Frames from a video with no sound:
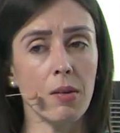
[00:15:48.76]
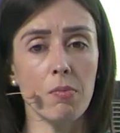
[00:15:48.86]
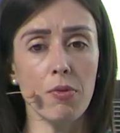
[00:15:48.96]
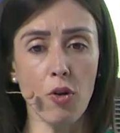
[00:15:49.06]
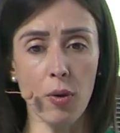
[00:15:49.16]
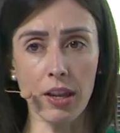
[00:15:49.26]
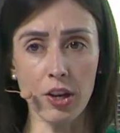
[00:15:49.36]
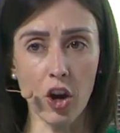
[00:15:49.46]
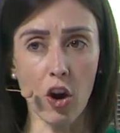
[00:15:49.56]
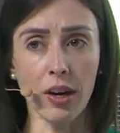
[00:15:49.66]
Before we let
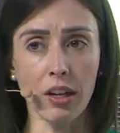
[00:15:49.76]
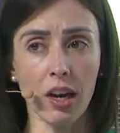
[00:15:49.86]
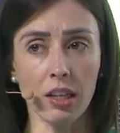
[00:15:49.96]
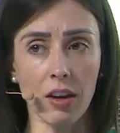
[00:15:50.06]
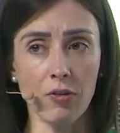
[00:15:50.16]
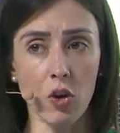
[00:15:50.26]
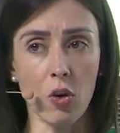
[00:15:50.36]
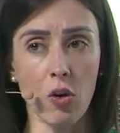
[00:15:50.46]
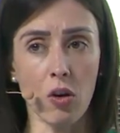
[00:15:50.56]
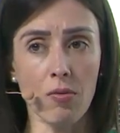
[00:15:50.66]
you go, I'd love
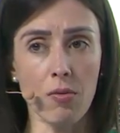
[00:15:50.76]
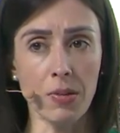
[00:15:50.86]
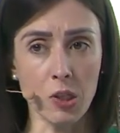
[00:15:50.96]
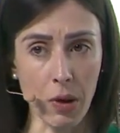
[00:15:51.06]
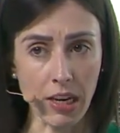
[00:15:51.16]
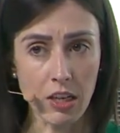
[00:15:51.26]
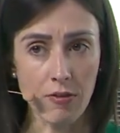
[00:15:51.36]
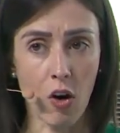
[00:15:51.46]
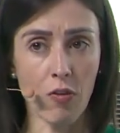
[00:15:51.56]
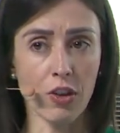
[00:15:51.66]
your perspective
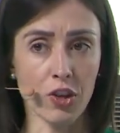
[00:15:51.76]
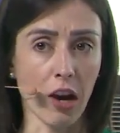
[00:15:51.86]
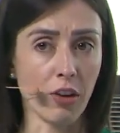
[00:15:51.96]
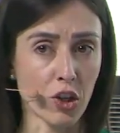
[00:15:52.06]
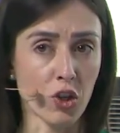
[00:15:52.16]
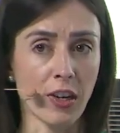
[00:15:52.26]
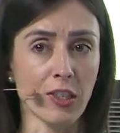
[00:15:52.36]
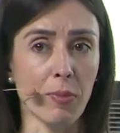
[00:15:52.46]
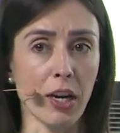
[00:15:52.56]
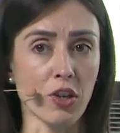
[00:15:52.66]
on the challenge and
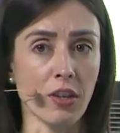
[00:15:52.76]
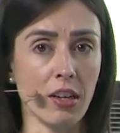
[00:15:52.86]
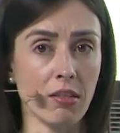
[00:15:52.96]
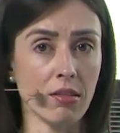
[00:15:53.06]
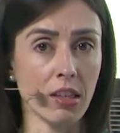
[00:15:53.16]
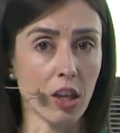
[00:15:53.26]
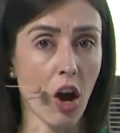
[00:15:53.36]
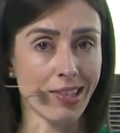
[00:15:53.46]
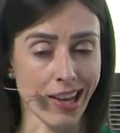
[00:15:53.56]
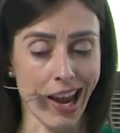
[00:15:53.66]
transformation that
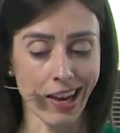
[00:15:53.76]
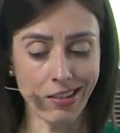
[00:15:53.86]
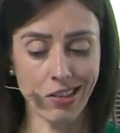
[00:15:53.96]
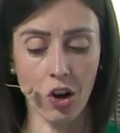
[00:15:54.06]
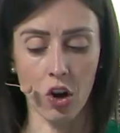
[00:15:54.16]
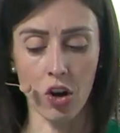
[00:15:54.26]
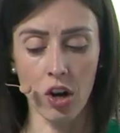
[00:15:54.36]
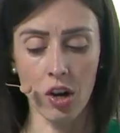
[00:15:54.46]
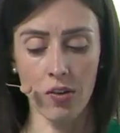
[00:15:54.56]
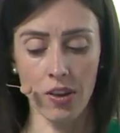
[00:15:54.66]
lies ahead. So
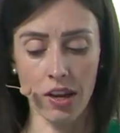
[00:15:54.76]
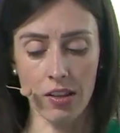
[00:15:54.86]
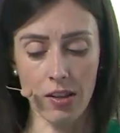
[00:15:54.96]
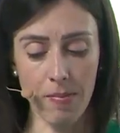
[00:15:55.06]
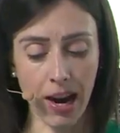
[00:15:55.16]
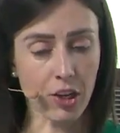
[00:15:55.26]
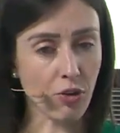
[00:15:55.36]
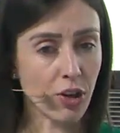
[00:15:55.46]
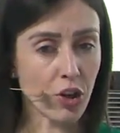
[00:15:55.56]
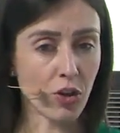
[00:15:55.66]
the major
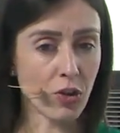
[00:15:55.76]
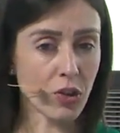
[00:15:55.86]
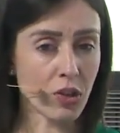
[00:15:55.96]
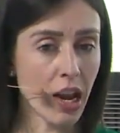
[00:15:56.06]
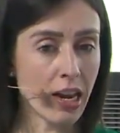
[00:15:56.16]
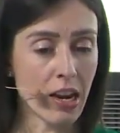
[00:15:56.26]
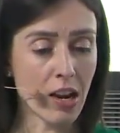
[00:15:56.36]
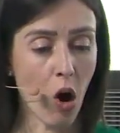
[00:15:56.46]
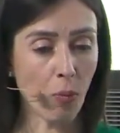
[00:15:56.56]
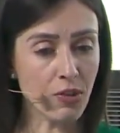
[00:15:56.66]
issues, any
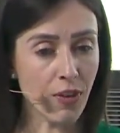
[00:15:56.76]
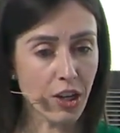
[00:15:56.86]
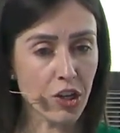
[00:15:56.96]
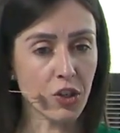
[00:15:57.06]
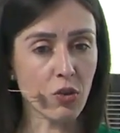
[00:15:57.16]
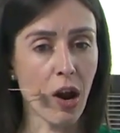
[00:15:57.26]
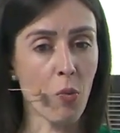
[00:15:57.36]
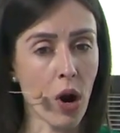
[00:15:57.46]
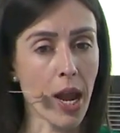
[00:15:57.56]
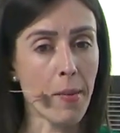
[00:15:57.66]
observations around
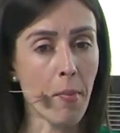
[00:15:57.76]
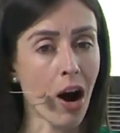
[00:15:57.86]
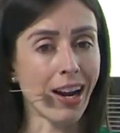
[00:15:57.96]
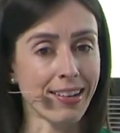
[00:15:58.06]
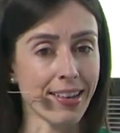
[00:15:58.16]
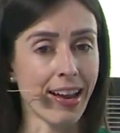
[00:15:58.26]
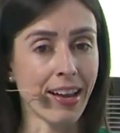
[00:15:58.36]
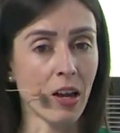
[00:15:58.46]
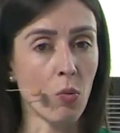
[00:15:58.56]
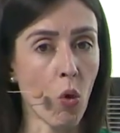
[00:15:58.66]
where mining's
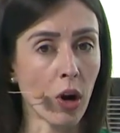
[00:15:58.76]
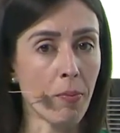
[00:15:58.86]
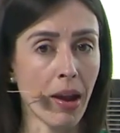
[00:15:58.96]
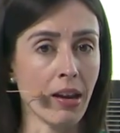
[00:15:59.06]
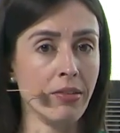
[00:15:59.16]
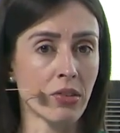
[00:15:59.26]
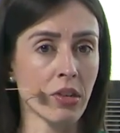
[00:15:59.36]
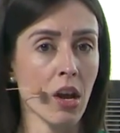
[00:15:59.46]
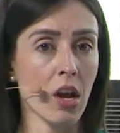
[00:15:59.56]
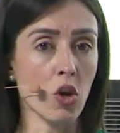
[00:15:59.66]
heading and what it means
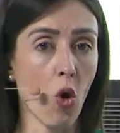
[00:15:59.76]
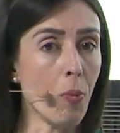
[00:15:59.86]
you're